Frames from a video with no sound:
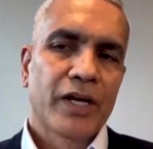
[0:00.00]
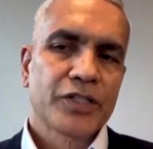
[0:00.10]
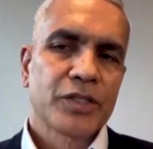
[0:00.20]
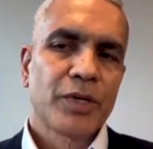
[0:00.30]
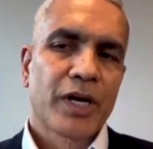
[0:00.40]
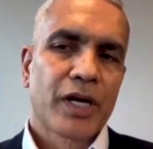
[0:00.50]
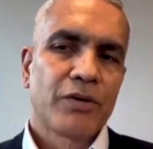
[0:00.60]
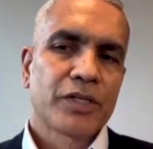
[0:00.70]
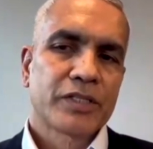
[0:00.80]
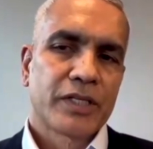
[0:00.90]
customer
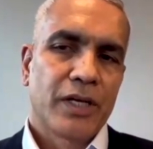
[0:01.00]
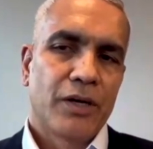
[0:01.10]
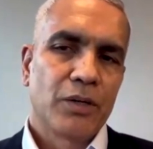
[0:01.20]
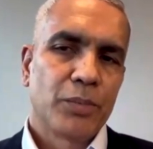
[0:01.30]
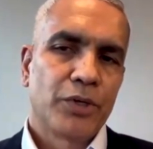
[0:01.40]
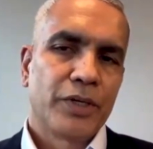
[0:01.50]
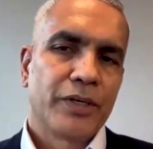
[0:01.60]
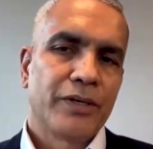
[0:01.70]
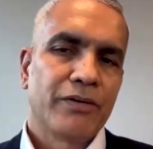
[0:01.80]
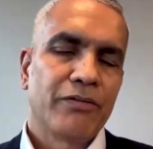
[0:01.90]
account is
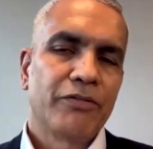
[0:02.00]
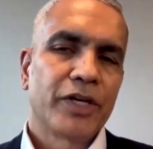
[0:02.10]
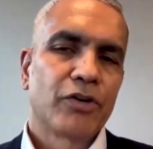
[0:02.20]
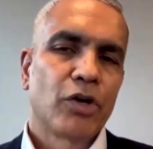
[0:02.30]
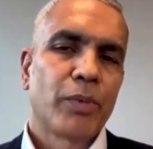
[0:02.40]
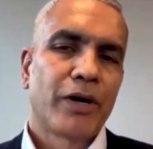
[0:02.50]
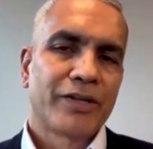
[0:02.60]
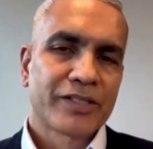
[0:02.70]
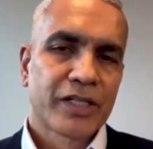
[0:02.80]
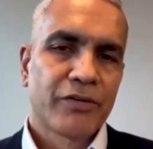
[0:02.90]
onboarded, we go about
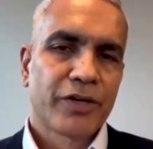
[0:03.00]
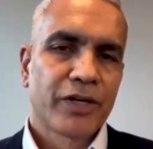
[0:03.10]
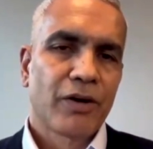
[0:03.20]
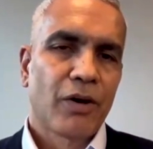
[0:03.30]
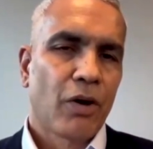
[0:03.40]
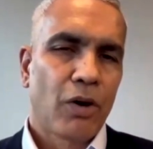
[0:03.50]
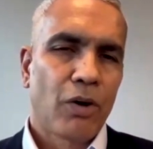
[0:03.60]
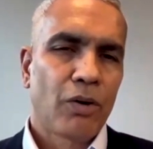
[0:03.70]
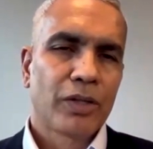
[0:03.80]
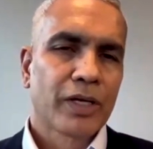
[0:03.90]
discovering
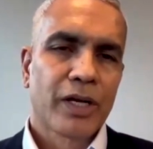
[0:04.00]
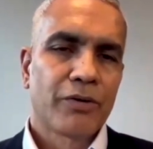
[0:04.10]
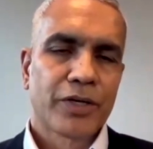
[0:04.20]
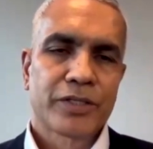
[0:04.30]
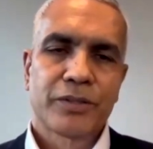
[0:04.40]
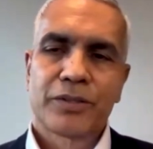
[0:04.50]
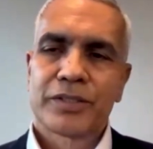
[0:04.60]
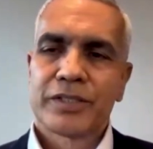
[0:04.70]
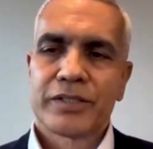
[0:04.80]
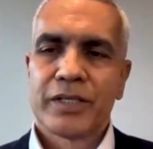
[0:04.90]
all the cloud
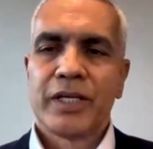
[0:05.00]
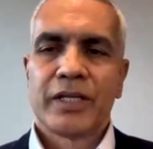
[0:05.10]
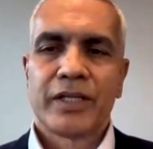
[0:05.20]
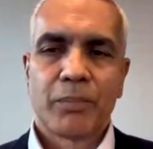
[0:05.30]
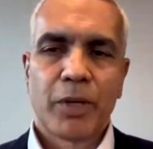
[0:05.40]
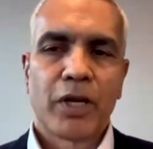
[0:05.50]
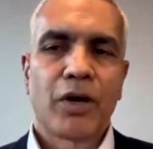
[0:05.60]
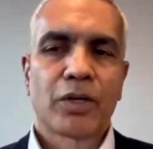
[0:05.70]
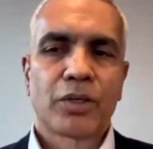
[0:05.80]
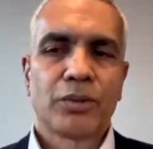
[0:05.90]
resources that
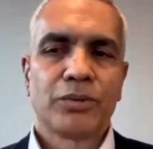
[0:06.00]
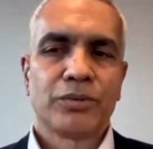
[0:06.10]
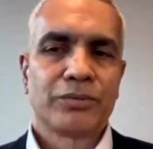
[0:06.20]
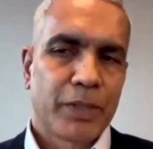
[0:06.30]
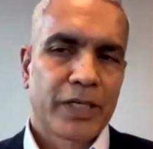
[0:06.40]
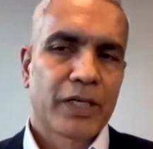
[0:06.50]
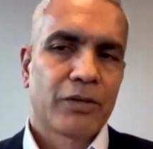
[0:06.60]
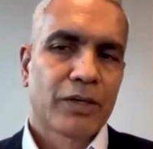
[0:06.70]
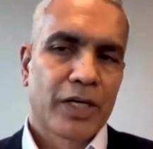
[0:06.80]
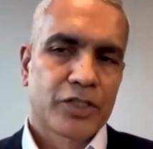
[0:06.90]
belong to a
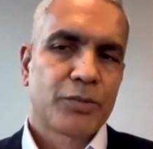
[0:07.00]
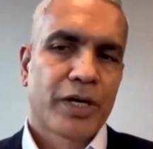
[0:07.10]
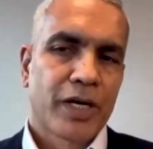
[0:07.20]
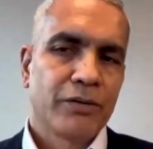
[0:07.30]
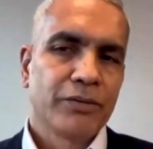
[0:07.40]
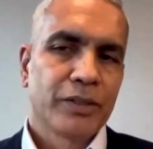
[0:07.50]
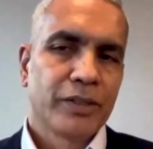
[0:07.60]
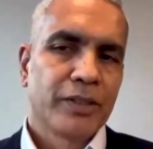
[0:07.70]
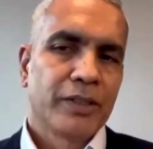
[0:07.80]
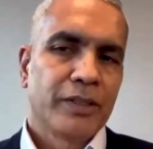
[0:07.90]
particular customer account
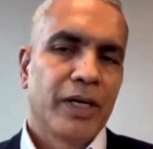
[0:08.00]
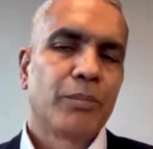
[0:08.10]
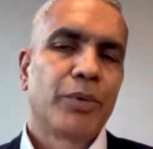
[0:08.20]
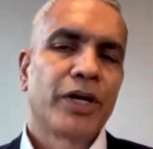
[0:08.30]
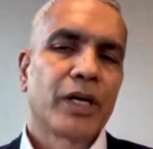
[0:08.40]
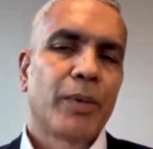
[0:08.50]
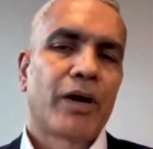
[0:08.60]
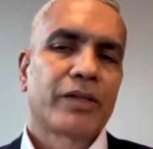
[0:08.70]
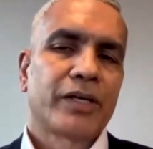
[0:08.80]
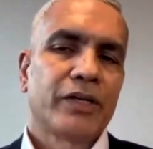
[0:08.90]
and bring
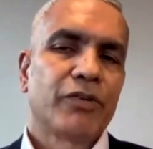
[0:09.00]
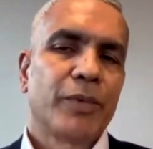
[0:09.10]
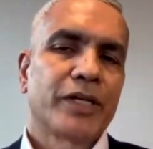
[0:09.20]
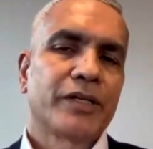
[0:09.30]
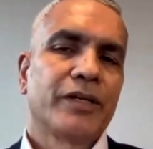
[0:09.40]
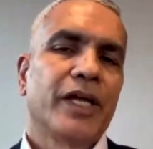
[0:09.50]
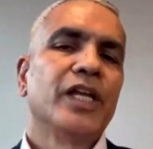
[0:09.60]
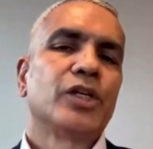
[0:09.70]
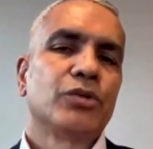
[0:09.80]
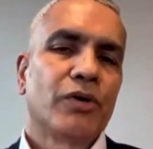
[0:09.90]
about that information
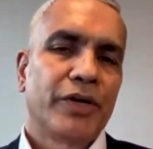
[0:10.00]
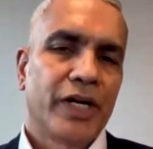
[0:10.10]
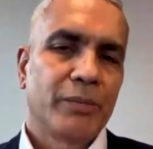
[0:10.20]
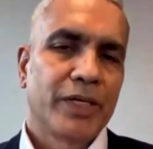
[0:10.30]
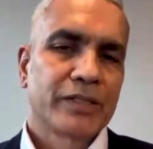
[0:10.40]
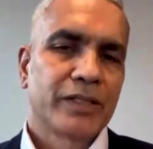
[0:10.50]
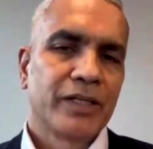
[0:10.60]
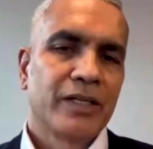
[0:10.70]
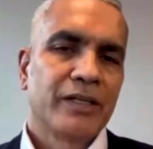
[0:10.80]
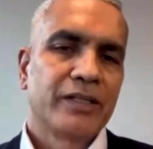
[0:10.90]
into our database.
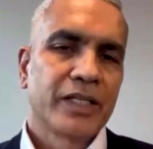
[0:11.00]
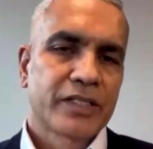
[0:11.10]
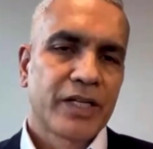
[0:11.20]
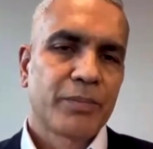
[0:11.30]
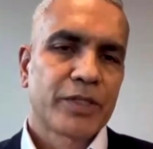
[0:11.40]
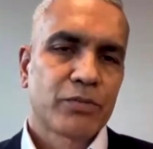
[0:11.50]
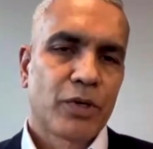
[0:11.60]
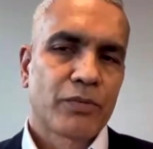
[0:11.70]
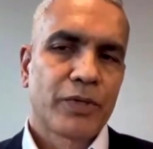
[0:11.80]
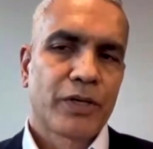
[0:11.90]
This step is
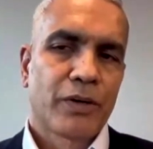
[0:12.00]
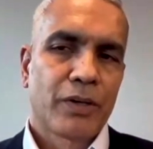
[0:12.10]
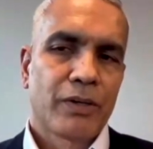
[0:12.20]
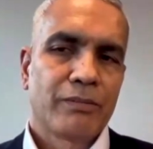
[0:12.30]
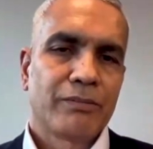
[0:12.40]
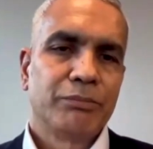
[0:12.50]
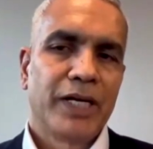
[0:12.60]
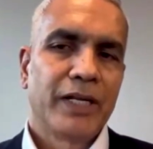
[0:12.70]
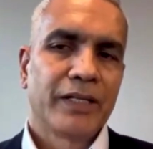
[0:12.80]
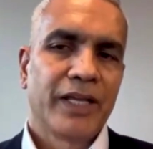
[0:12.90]
what we call
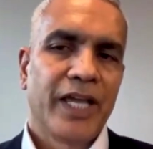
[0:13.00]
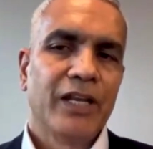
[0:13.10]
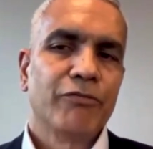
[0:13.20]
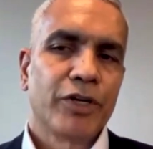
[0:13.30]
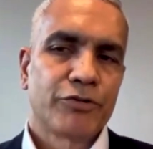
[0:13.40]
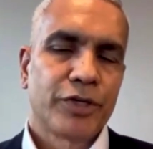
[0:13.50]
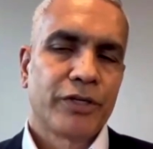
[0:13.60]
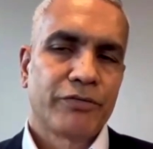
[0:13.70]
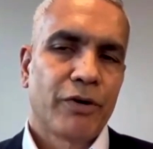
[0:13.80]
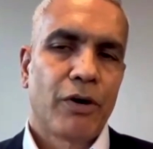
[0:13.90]
building the inventory
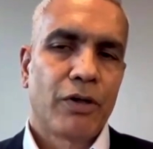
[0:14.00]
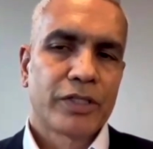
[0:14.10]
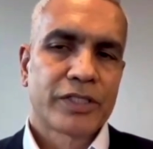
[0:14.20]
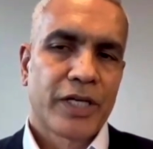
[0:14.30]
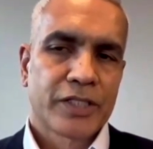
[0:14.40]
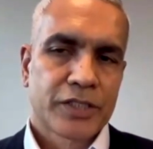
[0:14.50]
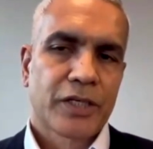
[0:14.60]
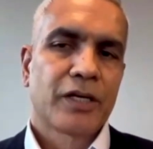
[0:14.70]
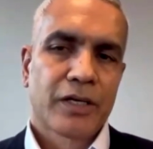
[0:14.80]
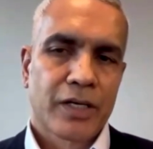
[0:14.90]
of all such
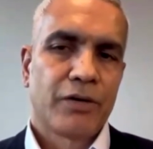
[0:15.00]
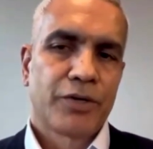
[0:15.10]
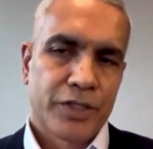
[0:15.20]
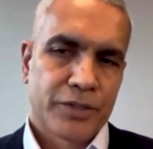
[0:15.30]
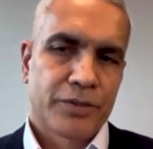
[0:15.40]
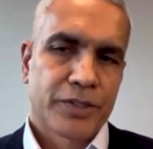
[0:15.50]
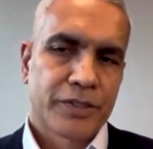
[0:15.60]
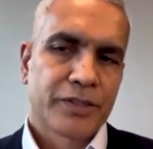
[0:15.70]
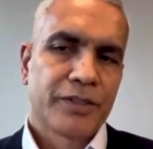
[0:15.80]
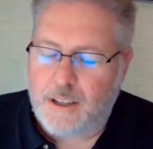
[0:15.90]
cloud
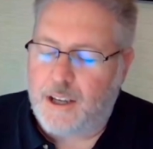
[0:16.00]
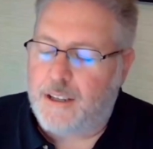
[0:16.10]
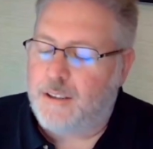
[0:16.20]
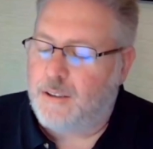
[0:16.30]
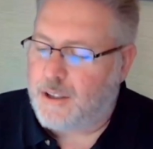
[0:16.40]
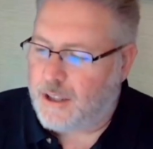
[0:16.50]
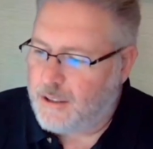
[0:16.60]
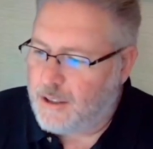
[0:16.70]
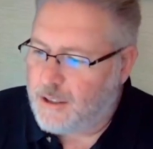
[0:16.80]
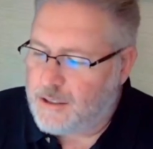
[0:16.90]
resources. Got it. Okay.
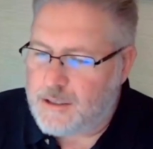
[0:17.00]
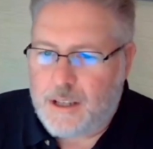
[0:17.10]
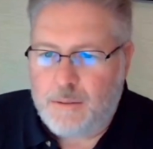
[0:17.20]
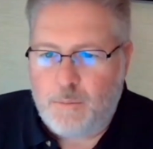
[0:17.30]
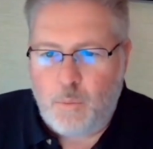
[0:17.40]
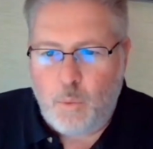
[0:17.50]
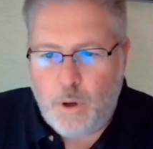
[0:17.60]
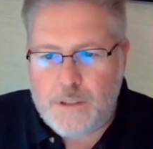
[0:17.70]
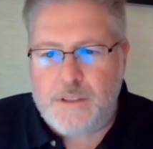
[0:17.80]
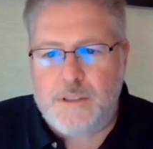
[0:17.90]
So then
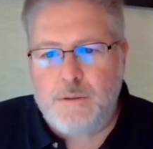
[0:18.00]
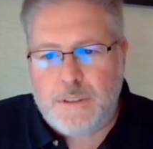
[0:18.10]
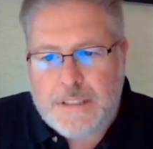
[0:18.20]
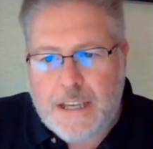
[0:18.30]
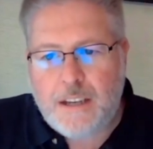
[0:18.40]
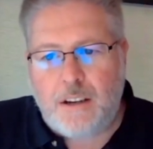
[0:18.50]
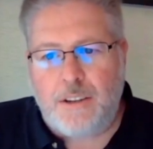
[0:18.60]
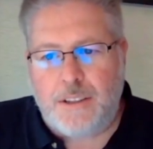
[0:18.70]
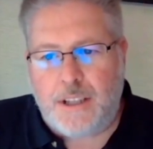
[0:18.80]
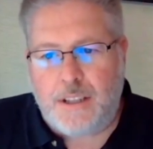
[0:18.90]
once you get all
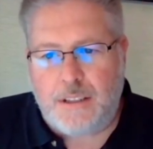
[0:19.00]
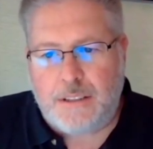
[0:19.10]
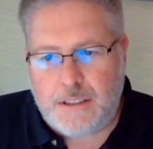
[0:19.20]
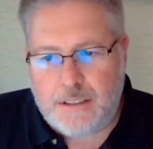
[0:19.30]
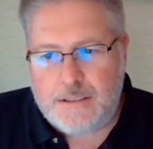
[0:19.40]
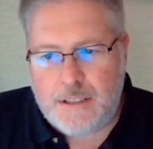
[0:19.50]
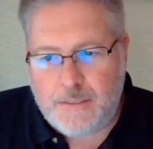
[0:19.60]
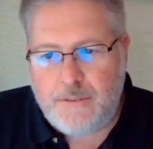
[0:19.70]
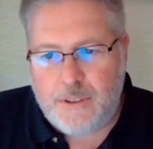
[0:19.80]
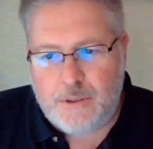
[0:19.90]
the data and it's
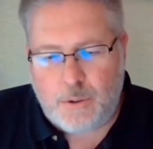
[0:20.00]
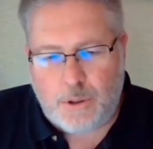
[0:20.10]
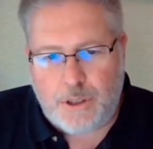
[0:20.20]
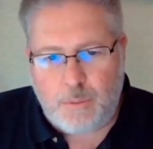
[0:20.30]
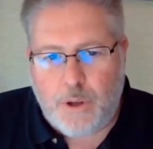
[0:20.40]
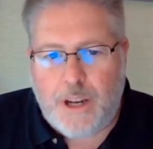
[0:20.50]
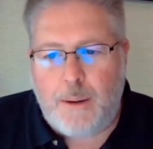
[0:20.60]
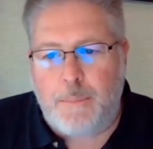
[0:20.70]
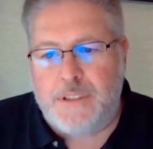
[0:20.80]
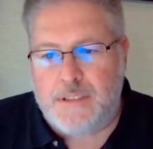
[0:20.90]
inventoried, what
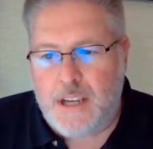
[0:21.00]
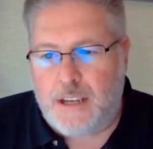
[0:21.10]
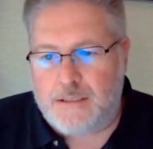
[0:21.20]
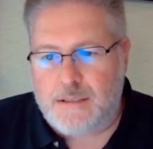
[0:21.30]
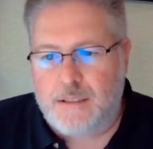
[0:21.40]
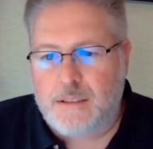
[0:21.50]
happens next?